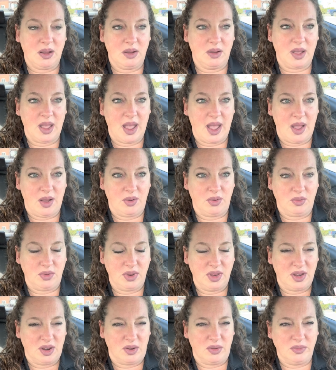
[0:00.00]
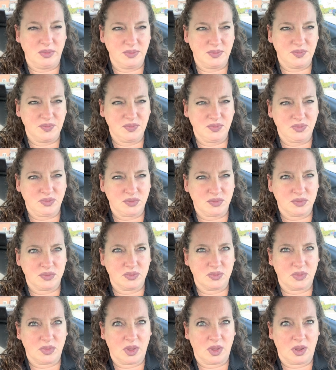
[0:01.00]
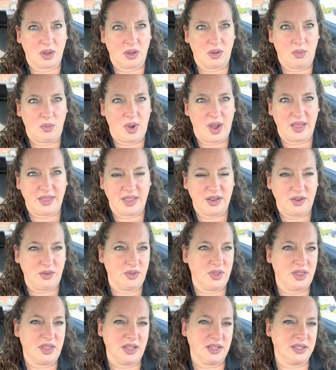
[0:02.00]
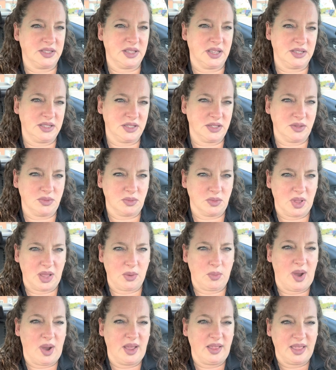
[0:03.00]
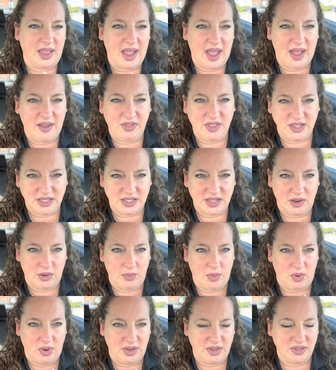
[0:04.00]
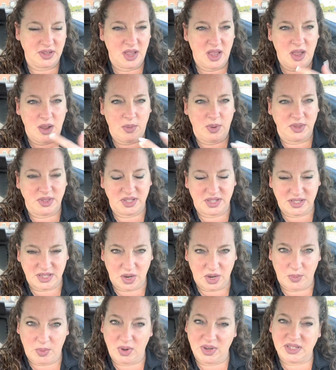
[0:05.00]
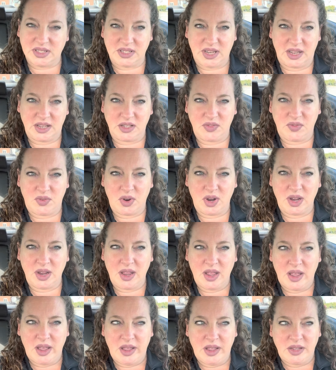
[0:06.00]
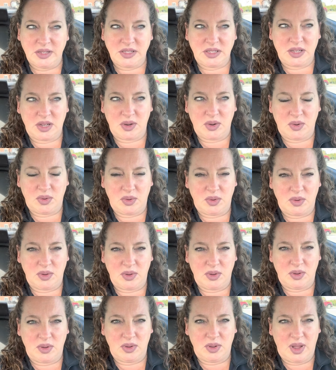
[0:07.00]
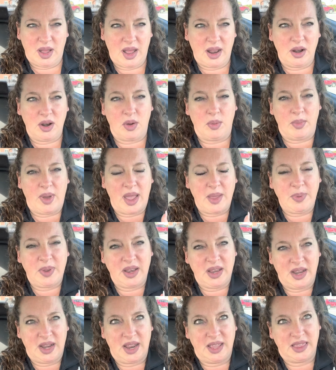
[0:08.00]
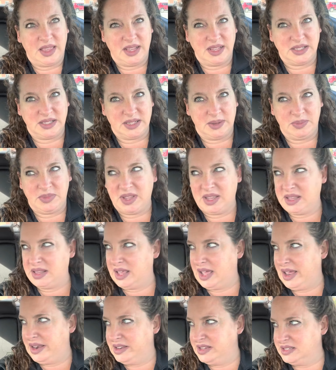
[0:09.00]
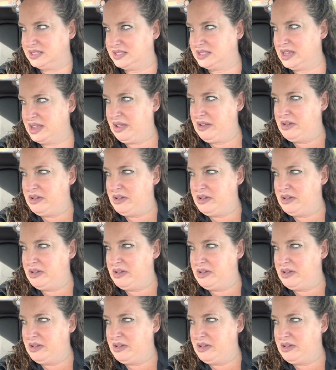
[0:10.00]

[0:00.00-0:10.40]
how, you know, why they do the things that they do, like why they have these ceremonies, what the ceremony stands for. So I don't know, in my opinion, I think it's something that is,